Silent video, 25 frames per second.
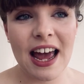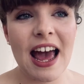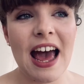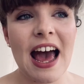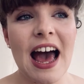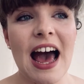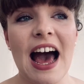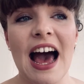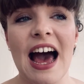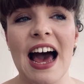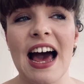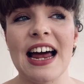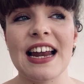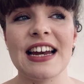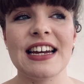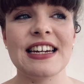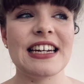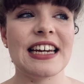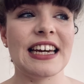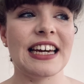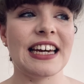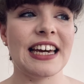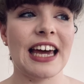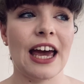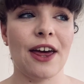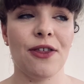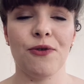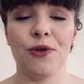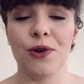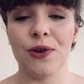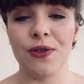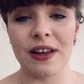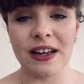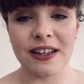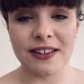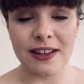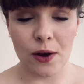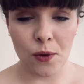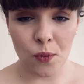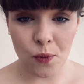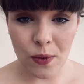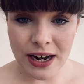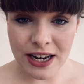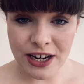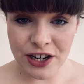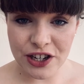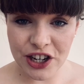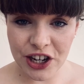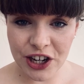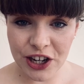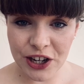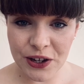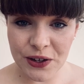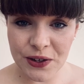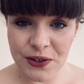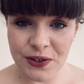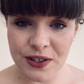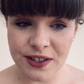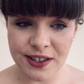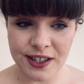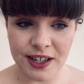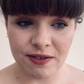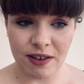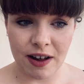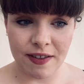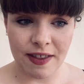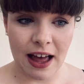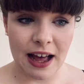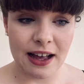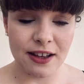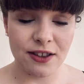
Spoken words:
and it can get through things like windows and stuff like that.